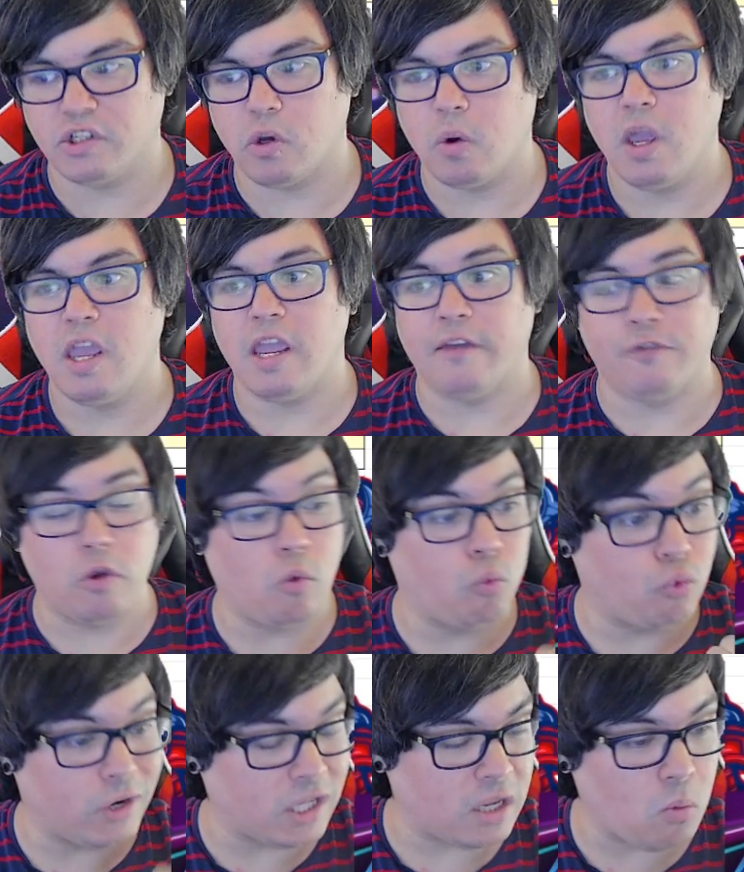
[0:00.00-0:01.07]
So if you
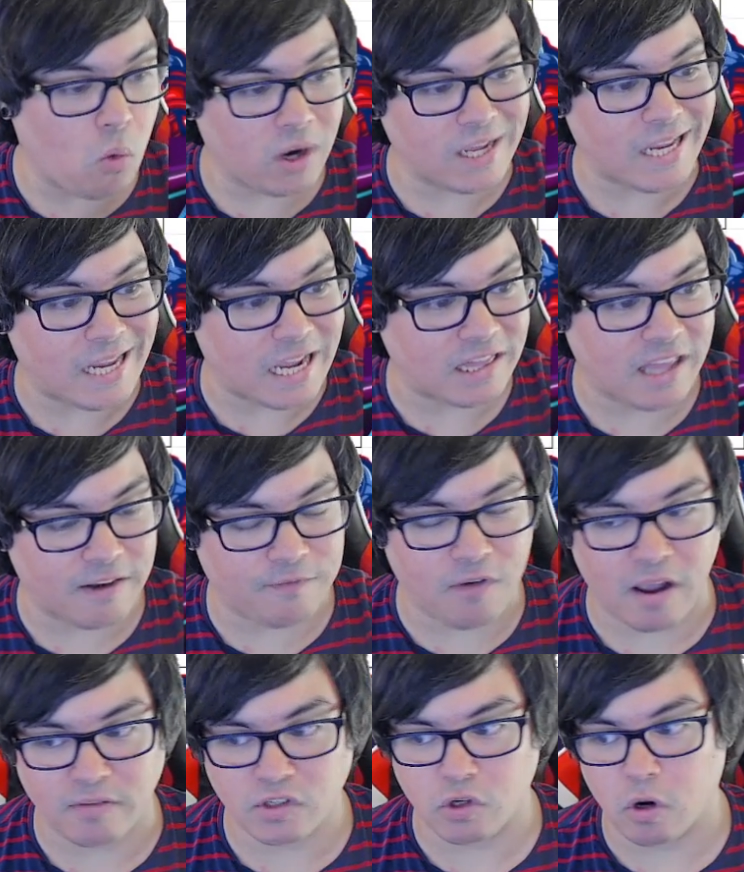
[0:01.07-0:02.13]
really want to get that
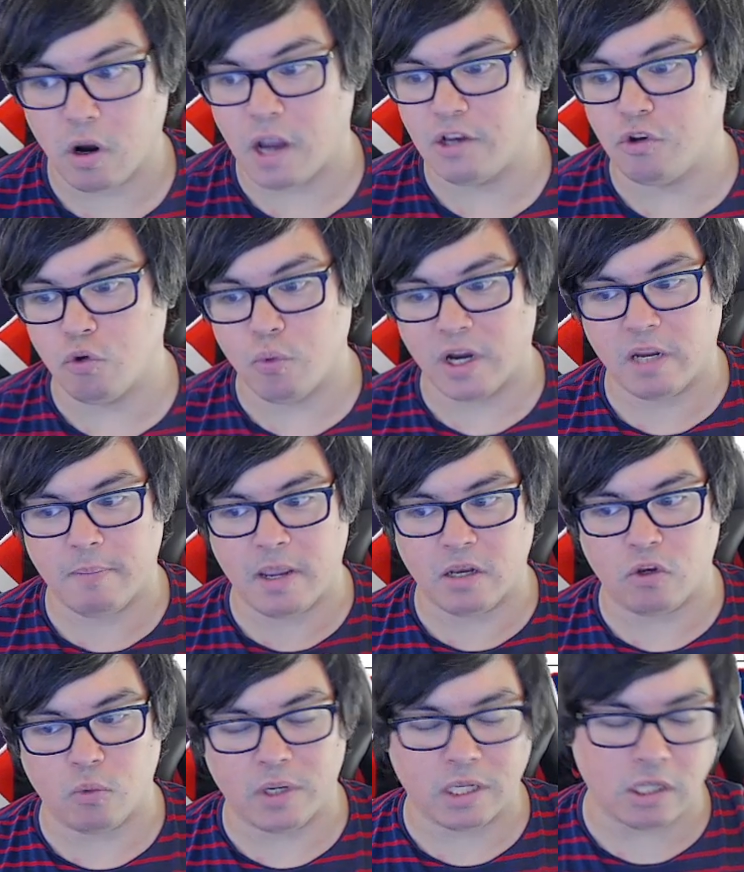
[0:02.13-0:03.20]
five star, I do
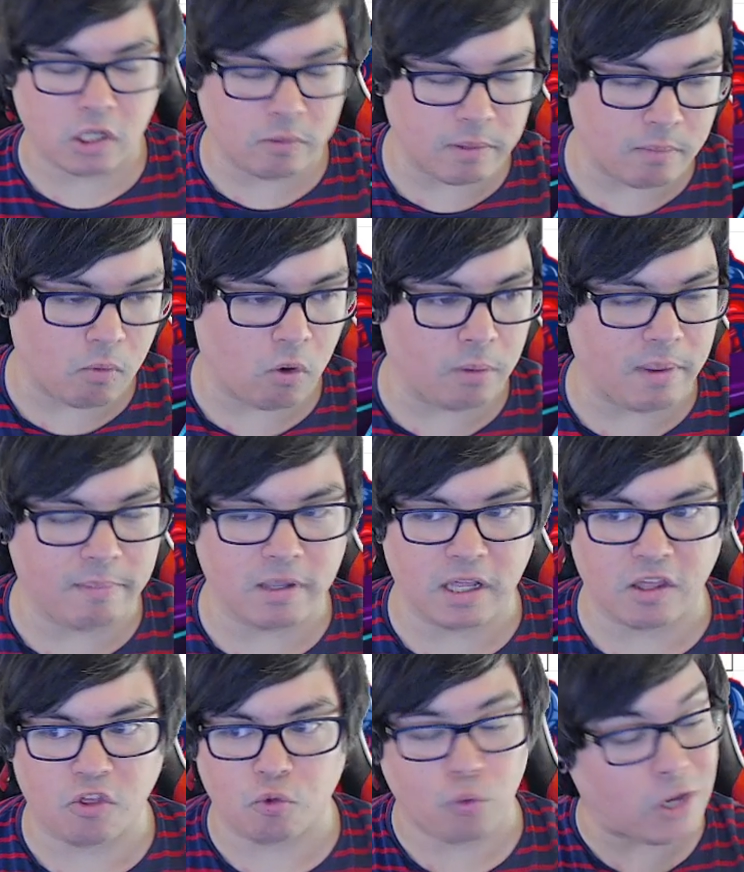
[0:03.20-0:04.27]
recommend doing a little bit more, maybe
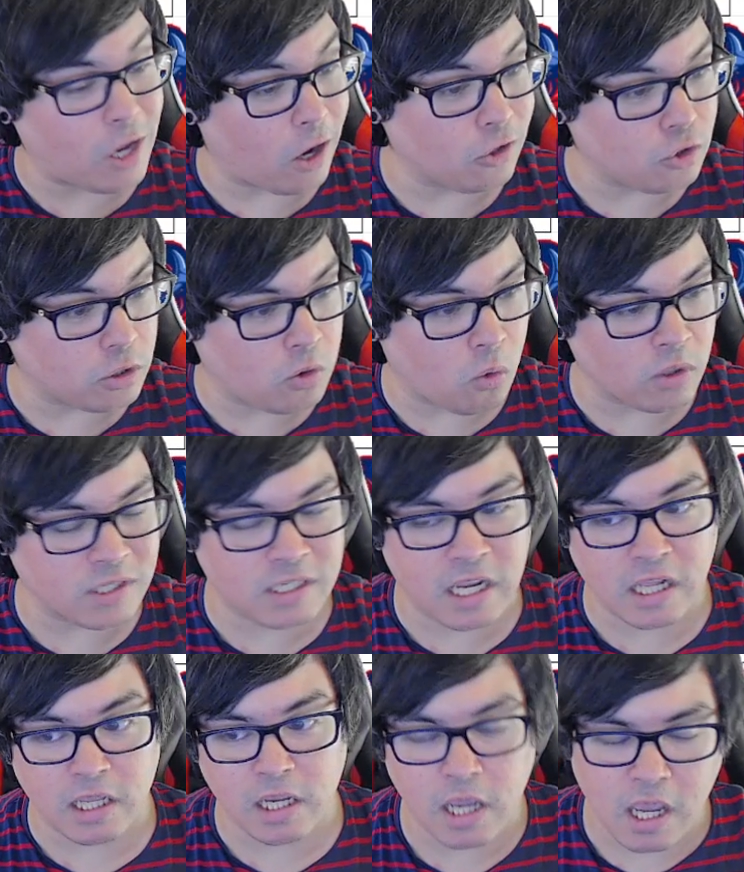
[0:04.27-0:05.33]
like 300 cores
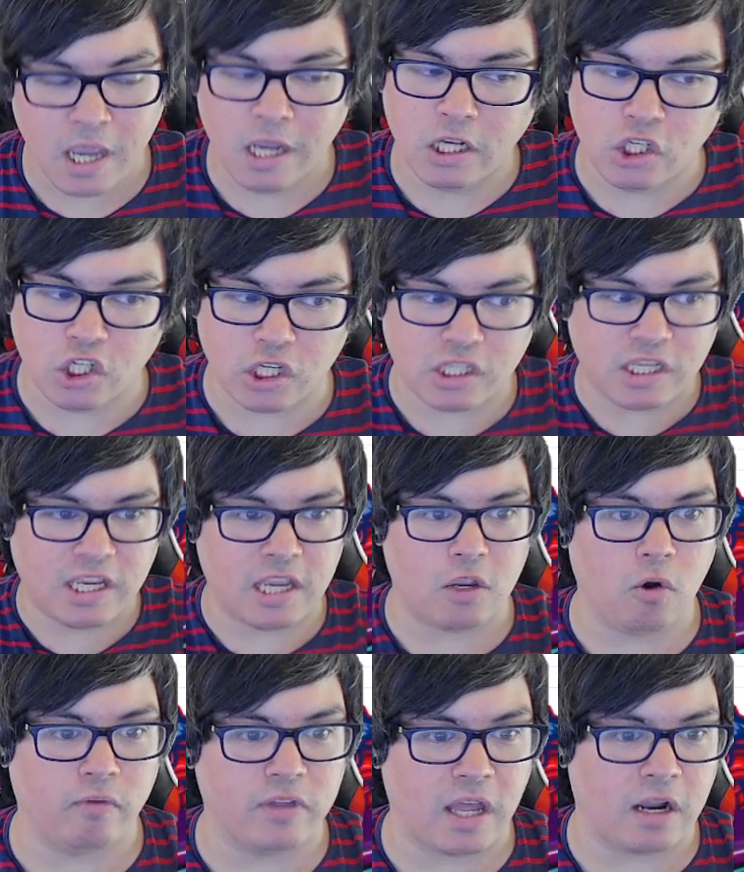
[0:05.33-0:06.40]
daily, just to get
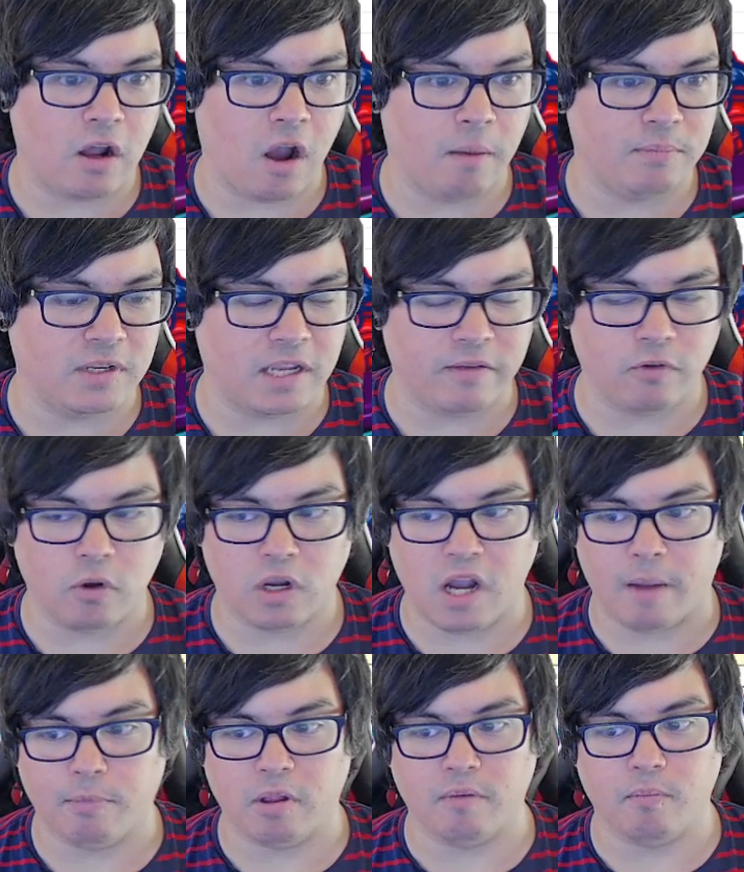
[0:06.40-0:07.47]
you over that hump to give you a
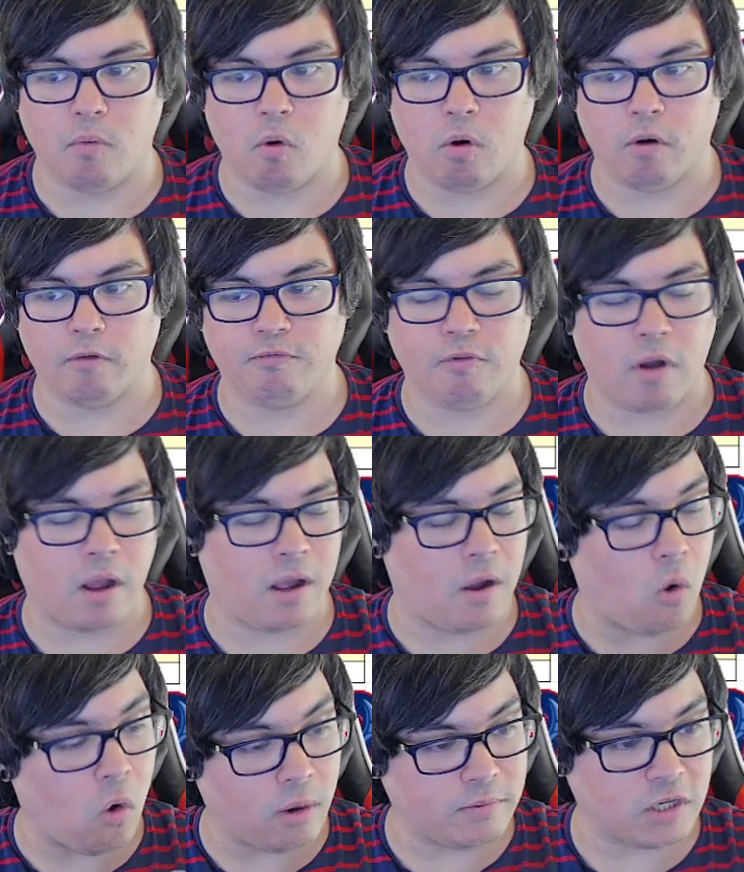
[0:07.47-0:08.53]
couple of more uh,
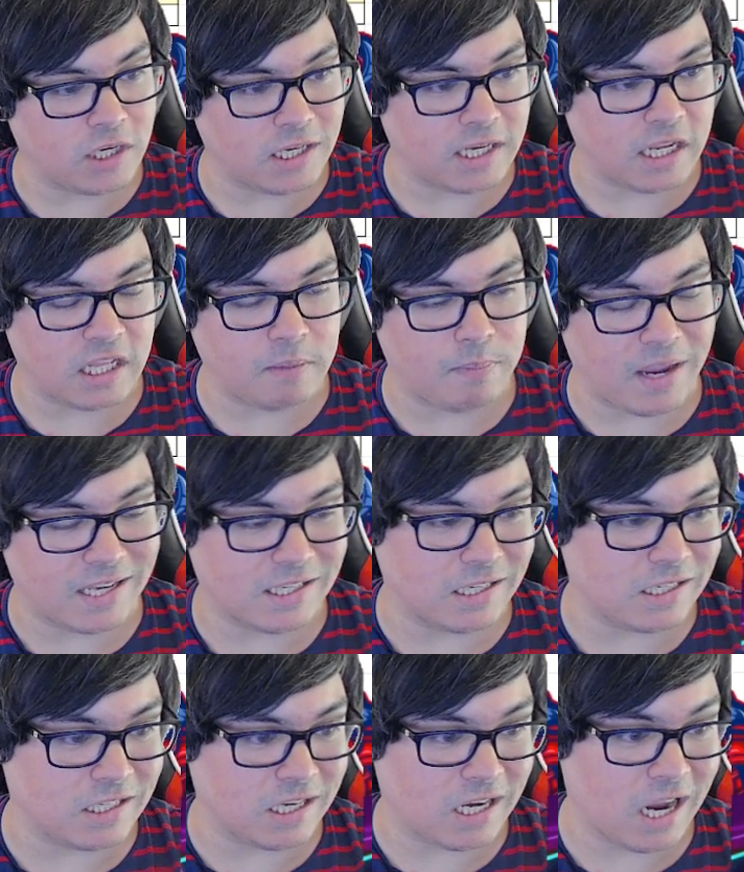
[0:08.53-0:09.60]
orbs on a daily
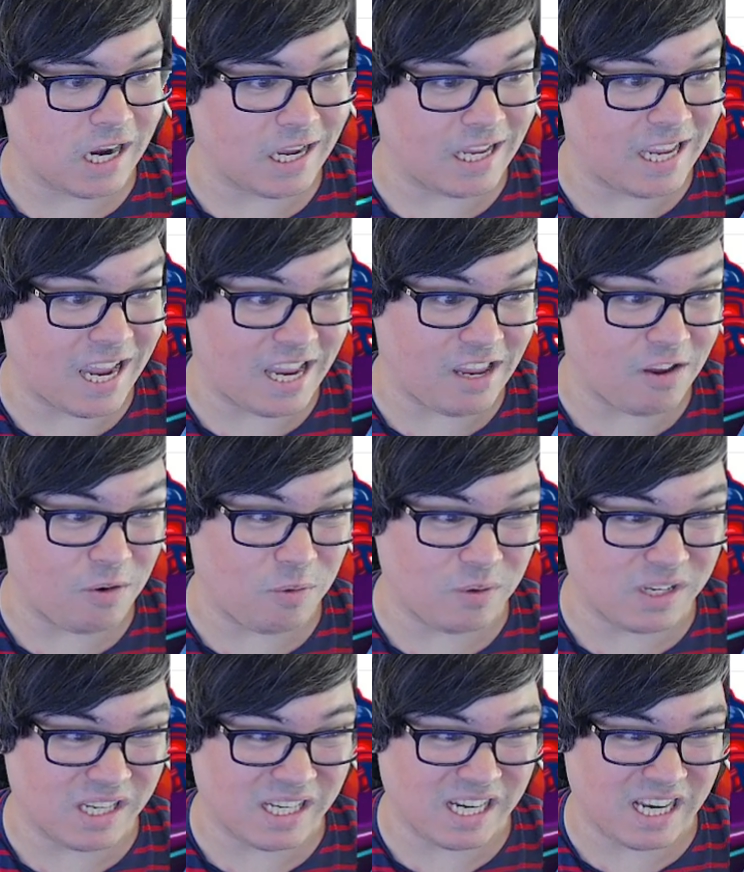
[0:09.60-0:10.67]
basis to kind of get you
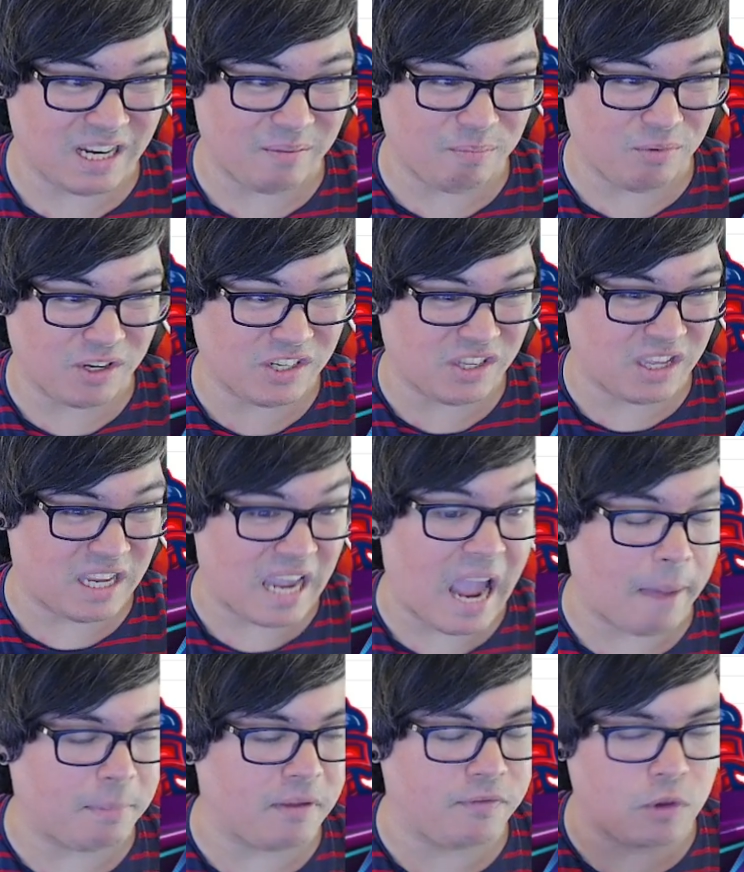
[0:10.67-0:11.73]
to kind of bridge the
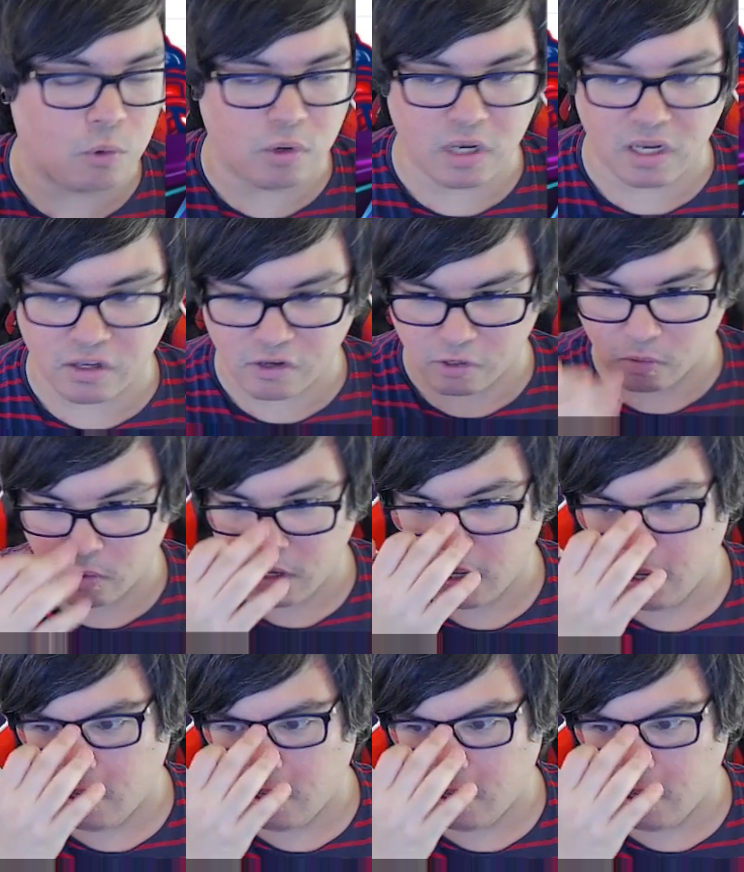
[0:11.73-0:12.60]
gap if you need to.